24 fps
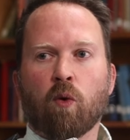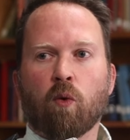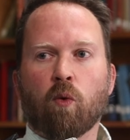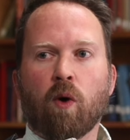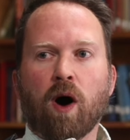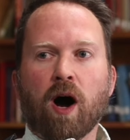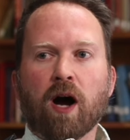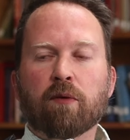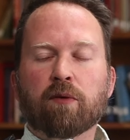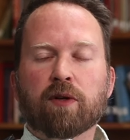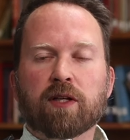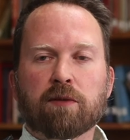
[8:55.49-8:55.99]

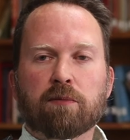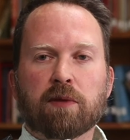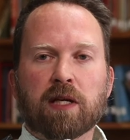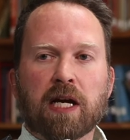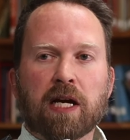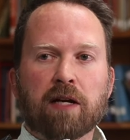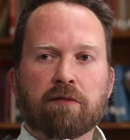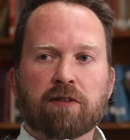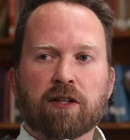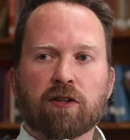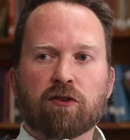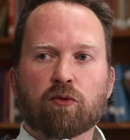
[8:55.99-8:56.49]
Why would he
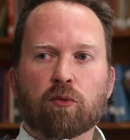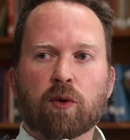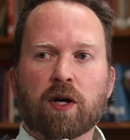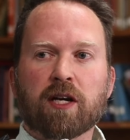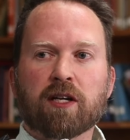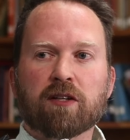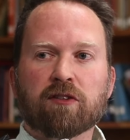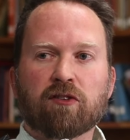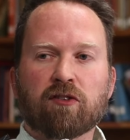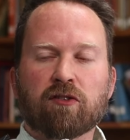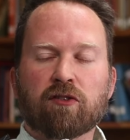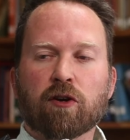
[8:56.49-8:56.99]
behave this
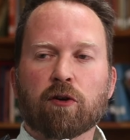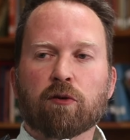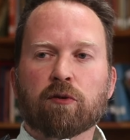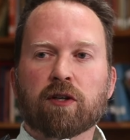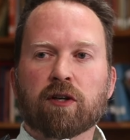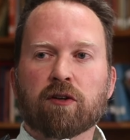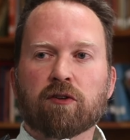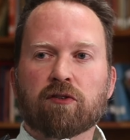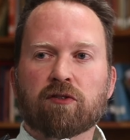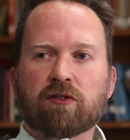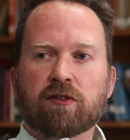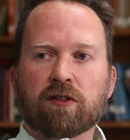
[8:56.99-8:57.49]
way? And so
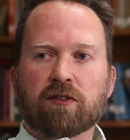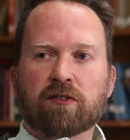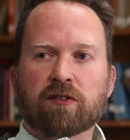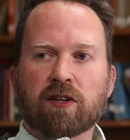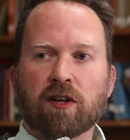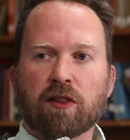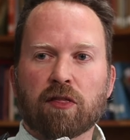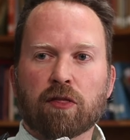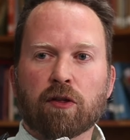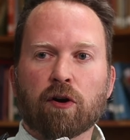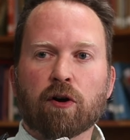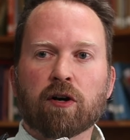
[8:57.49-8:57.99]
there's this
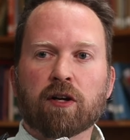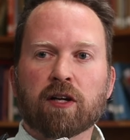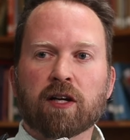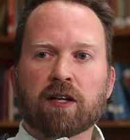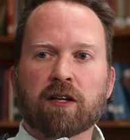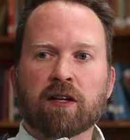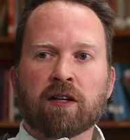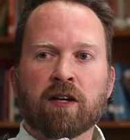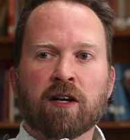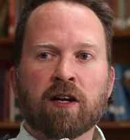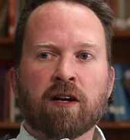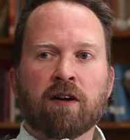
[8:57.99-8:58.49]

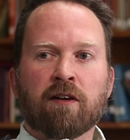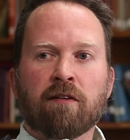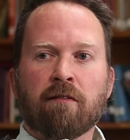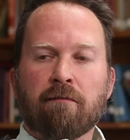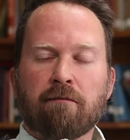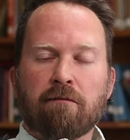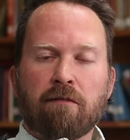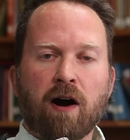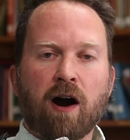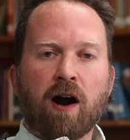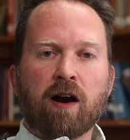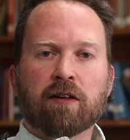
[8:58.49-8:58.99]
cathartic,
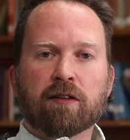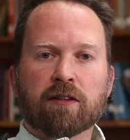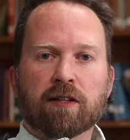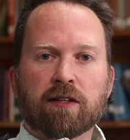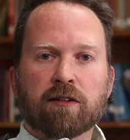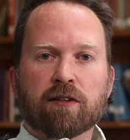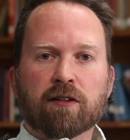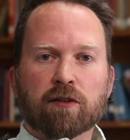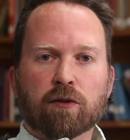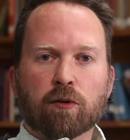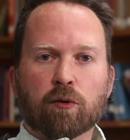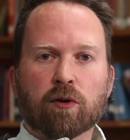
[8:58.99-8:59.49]

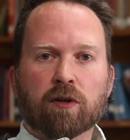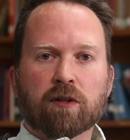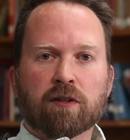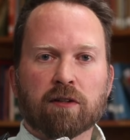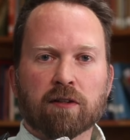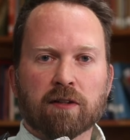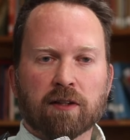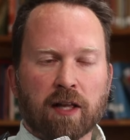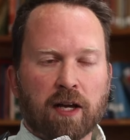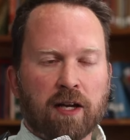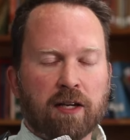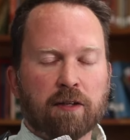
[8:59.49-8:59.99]
finally, the Lord
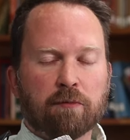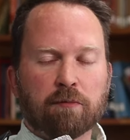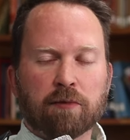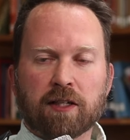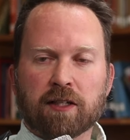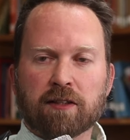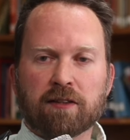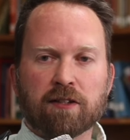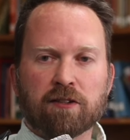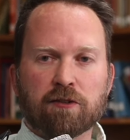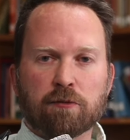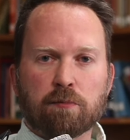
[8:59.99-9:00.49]
let him
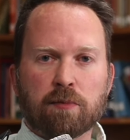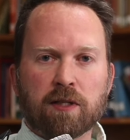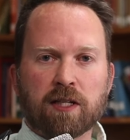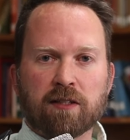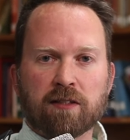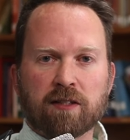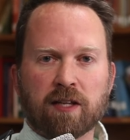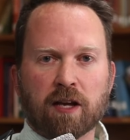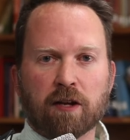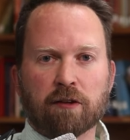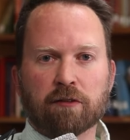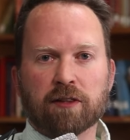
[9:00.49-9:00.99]
get this
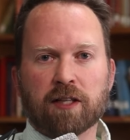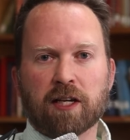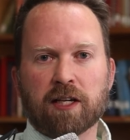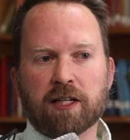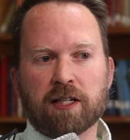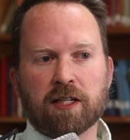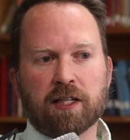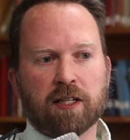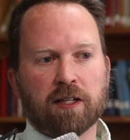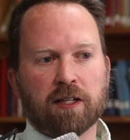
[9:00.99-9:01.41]
beat down that